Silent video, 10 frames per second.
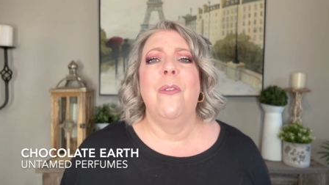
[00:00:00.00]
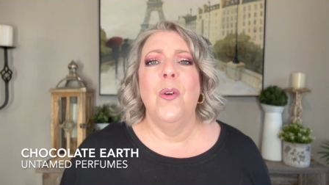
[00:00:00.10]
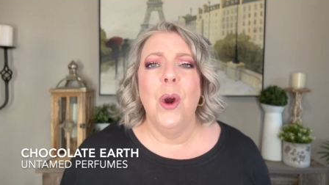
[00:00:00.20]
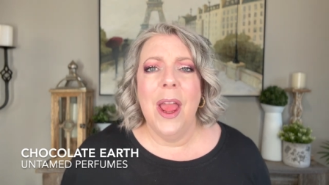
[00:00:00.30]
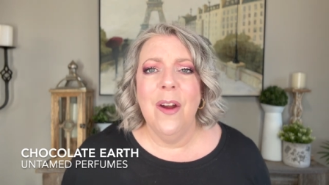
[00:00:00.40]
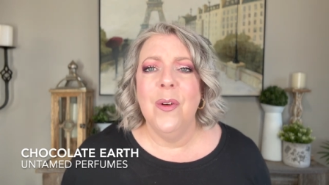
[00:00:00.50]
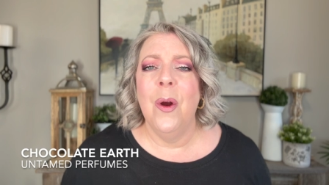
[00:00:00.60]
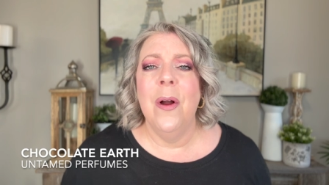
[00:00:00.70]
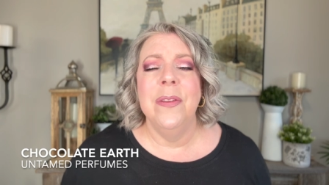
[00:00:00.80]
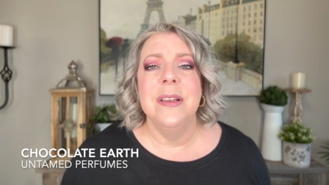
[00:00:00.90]
forever
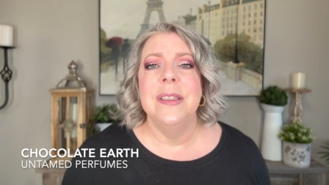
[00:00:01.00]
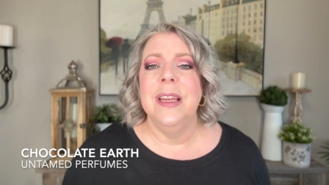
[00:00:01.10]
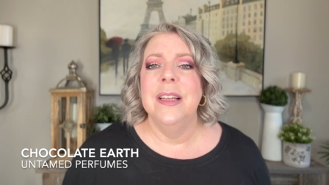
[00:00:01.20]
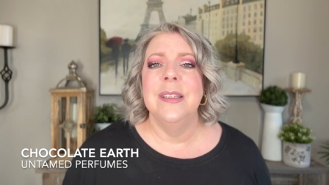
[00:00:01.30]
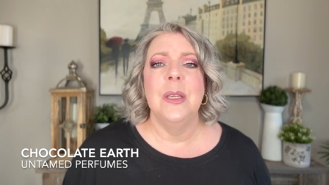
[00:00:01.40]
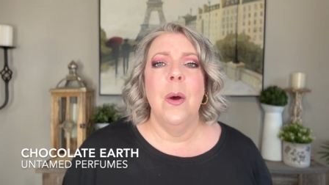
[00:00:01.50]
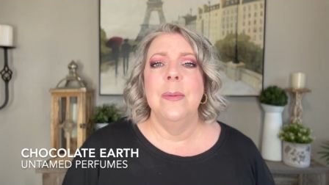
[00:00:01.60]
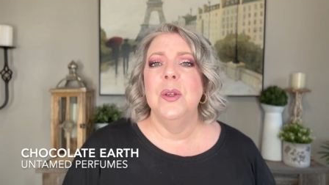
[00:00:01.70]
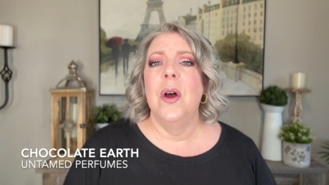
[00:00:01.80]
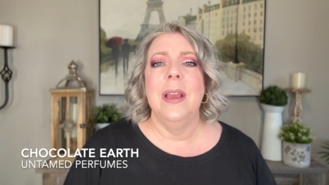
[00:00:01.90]
on the skin. So
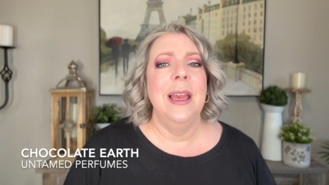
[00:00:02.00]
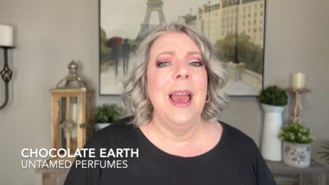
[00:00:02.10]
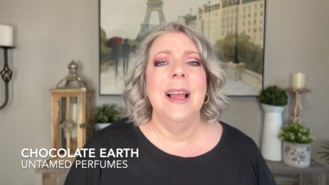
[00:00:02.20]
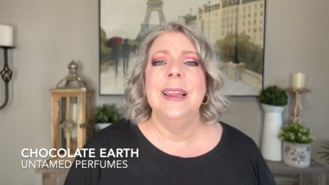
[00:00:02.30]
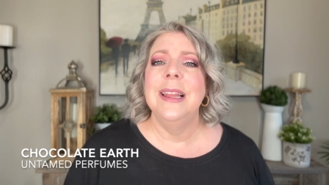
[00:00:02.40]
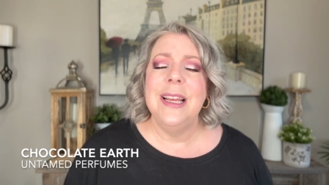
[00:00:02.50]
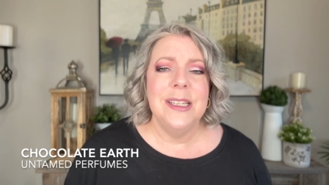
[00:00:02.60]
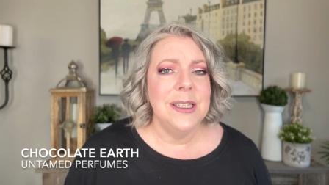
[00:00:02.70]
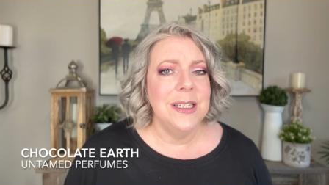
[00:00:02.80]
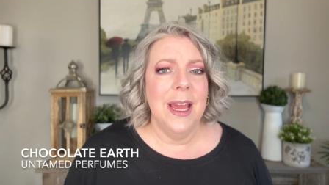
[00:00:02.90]
I'm talking at
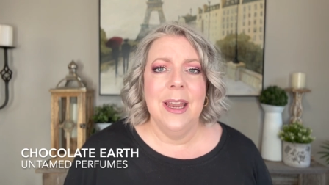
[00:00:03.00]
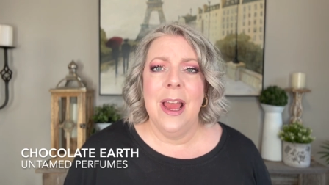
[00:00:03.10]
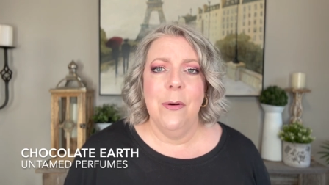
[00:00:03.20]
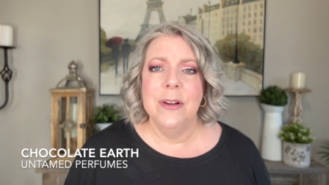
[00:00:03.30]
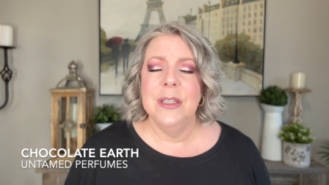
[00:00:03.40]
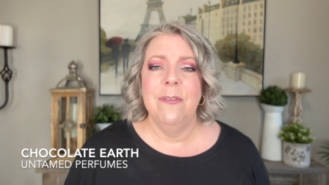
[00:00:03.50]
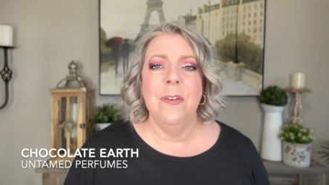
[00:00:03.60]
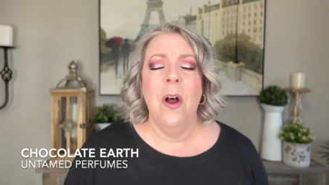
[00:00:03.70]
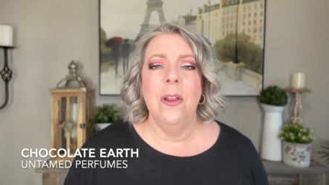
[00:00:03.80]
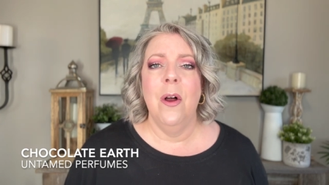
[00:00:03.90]
least 10 hours, if
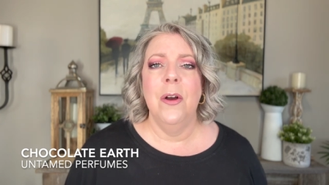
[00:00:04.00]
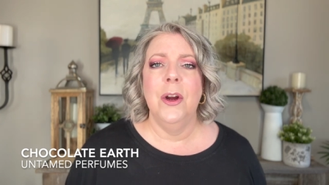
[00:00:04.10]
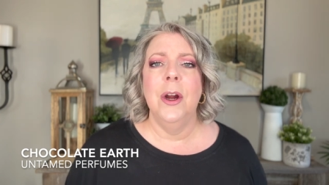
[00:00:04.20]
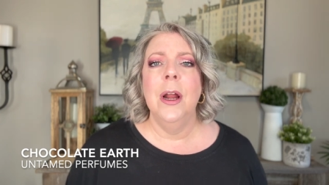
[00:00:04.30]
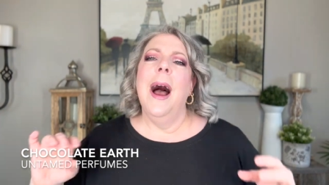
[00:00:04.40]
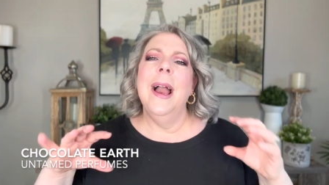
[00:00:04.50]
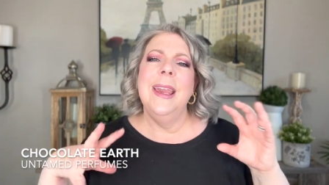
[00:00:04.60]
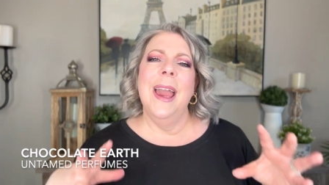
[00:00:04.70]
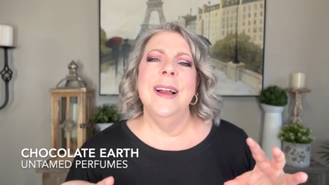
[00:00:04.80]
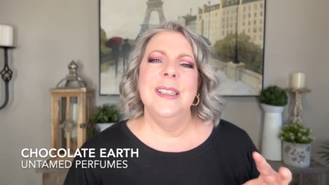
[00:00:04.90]
not longer. I
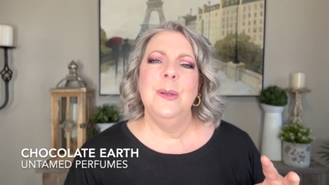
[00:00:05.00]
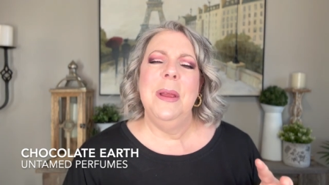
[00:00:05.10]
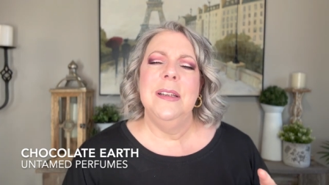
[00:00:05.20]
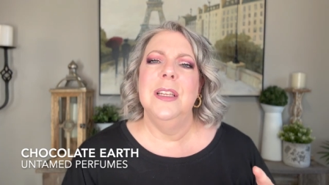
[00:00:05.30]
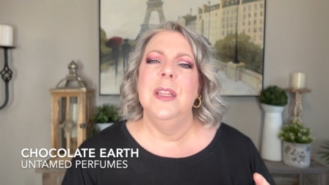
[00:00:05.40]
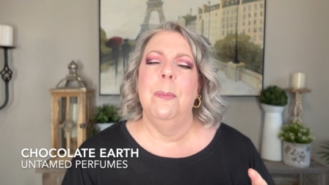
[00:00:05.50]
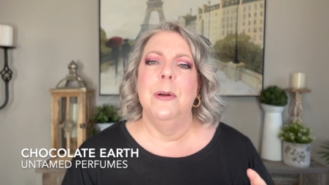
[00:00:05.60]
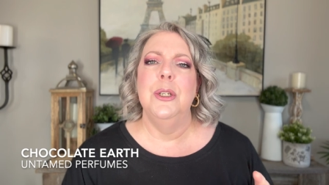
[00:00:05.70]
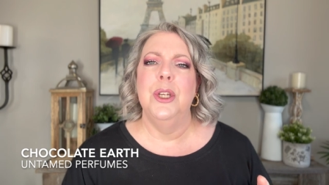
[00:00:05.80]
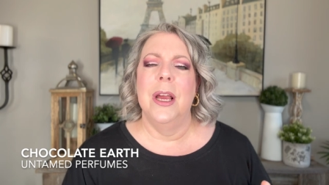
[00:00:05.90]
can't speak to the
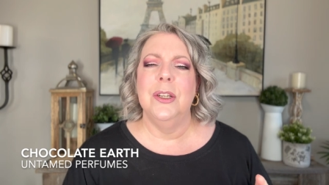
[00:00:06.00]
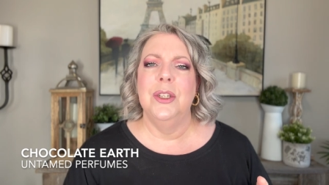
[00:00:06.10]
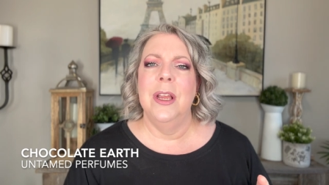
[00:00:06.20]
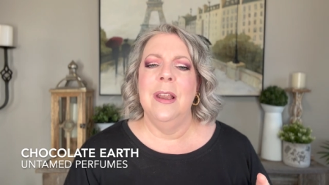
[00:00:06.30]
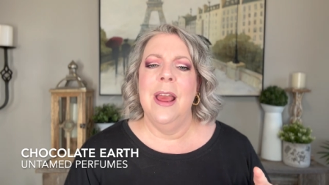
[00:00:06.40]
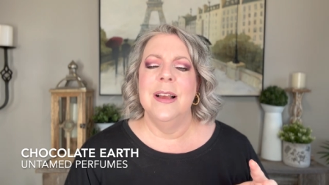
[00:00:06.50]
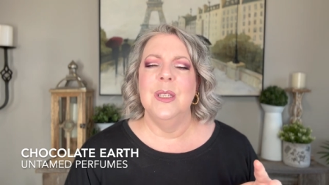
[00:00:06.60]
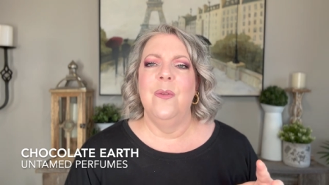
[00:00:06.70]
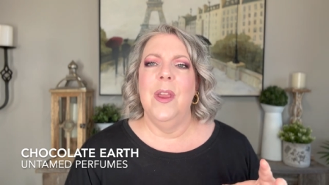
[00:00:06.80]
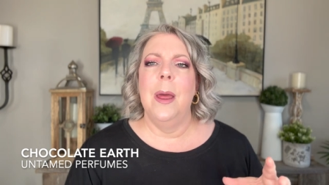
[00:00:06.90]
projection as
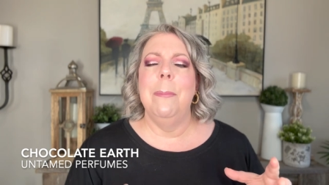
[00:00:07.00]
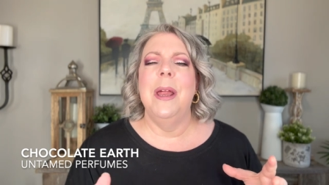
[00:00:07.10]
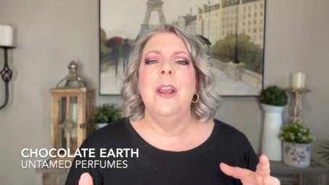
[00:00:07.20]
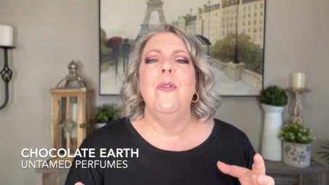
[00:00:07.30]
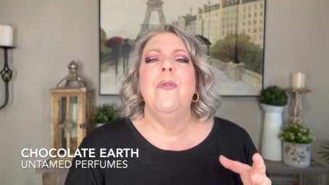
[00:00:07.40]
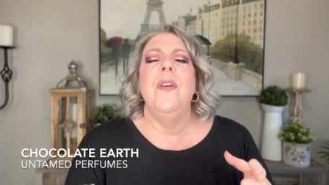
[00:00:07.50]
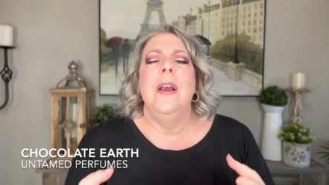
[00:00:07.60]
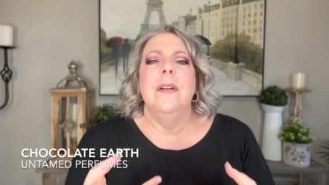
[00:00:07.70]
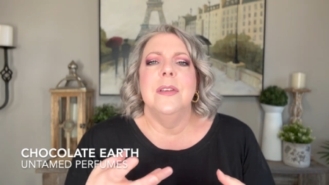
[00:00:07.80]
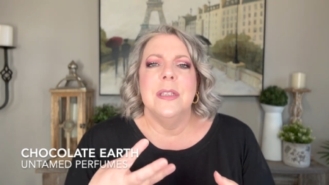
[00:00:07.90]
of yet, but it
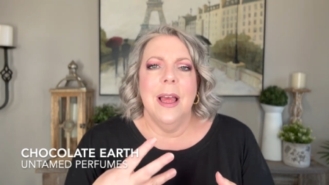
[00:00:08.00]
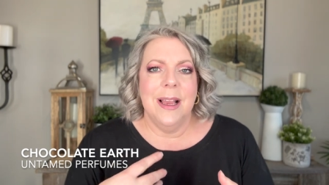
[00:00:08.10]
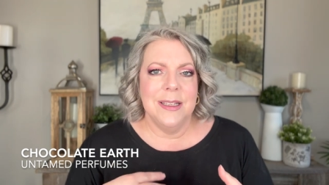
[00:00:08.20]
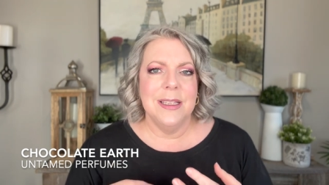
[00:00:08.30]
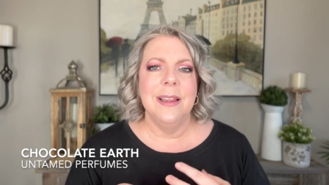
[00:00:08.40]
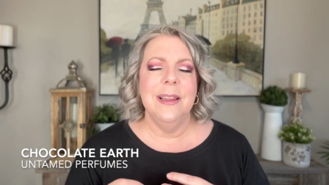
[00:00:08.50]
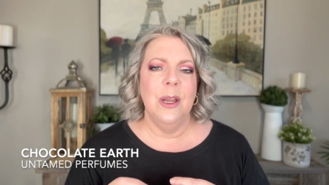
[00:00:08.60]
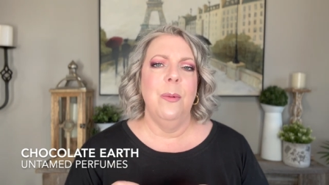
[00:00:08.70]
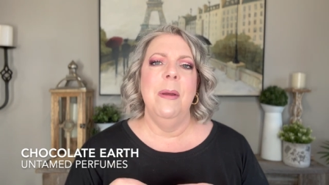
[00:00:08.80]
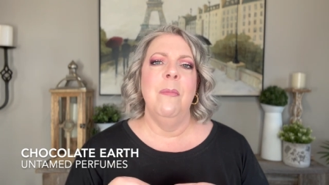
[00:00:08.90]
feels like it's a
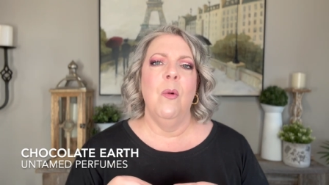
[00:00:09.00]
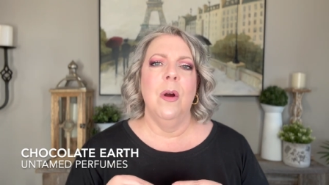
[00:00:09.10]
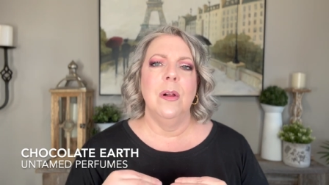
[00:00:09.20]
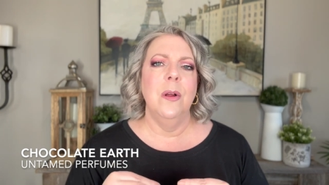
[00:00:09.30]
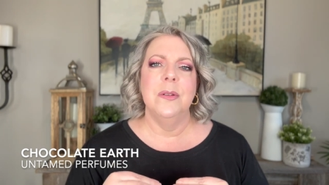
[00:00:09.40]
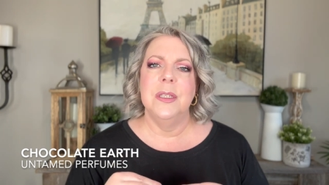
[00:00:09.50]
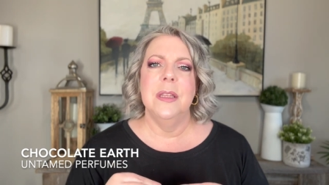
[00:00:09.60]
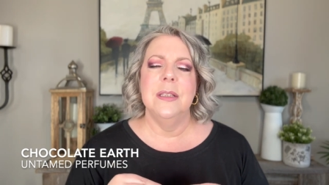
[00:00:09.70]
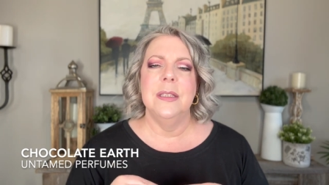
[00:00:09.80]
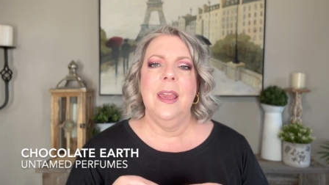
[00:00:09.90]
little bit more close to
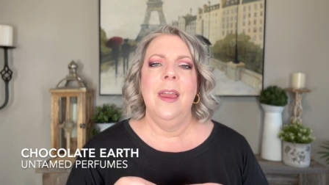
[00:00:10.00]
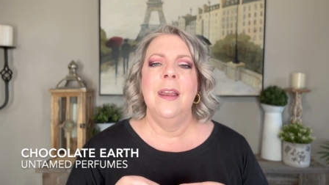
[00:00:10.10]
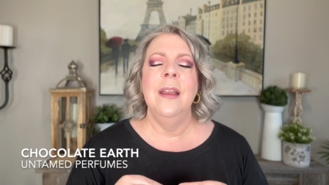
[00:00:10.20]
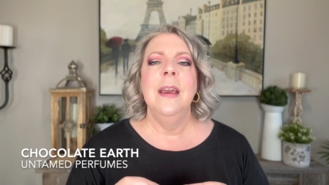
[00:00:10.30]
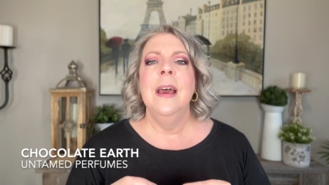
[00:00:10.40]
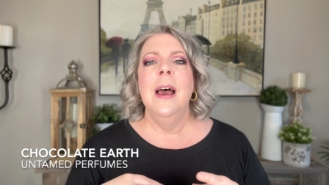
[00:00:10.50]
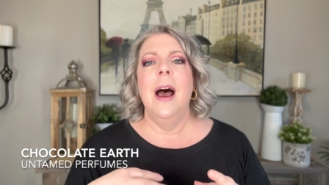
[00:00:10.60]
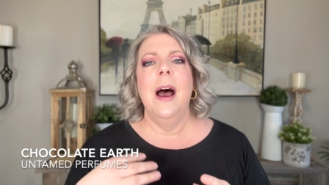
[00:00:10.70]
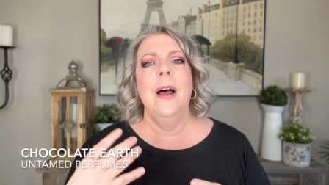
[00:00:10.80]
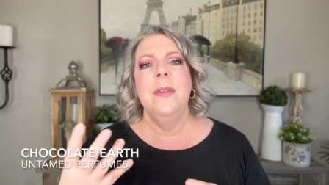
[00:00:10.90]
the skin
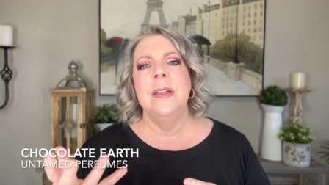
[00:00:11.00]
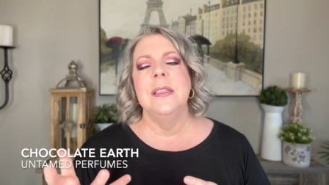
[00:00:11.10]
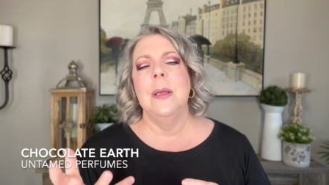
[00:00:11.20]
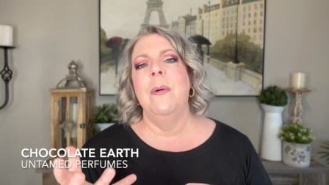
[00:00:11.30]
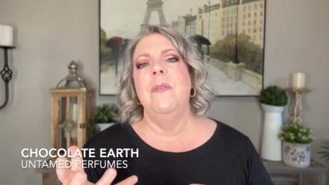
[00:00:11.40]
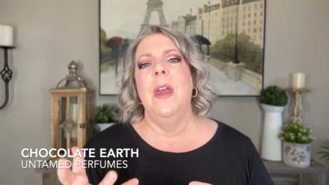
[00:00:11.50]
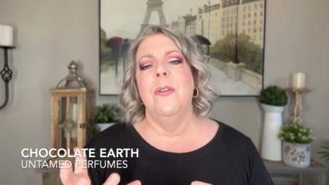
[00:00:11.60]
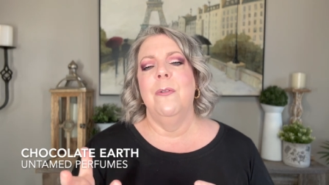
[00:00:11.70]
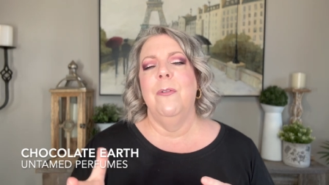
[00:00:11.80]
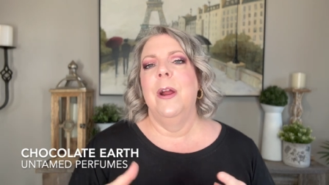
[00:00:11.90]
uh, than some of the
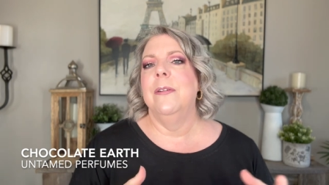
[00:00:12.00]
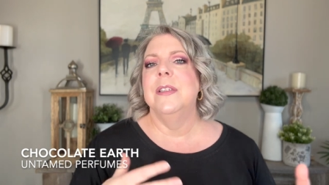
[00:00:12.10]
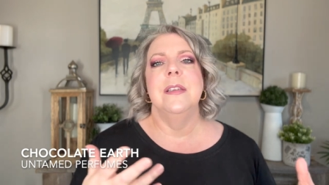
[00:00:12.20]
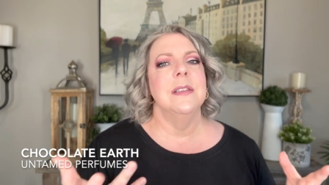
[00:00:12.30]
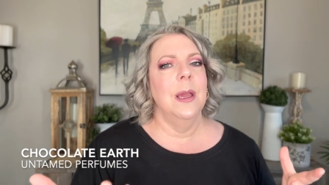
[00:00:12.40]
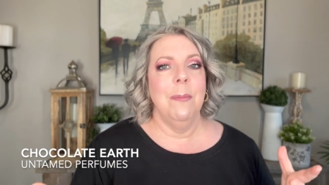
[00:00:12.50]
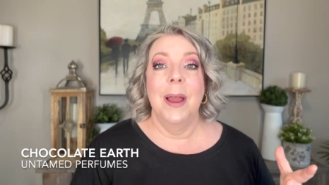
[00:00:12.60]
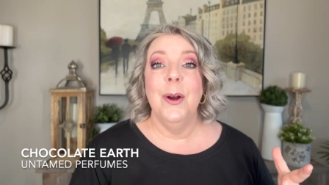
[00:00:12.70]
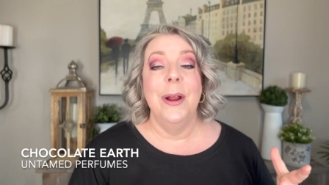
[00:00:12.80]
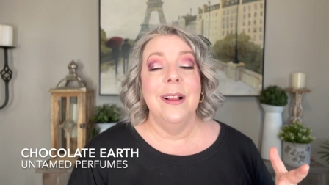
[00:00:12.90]
other fragrances like
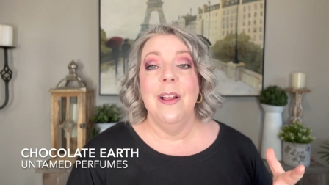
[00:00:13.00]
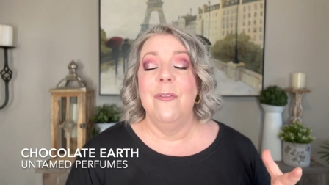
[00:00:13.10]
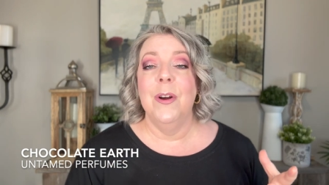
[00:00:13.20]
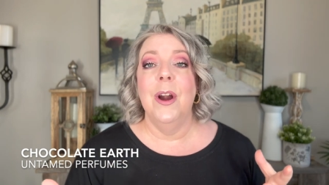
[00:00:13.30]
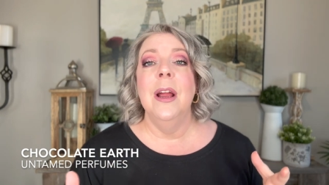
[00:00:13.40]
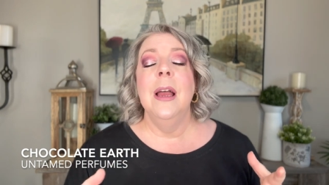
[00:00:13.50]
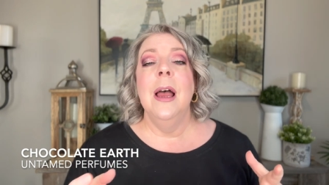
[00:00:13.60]
my Greek Lover.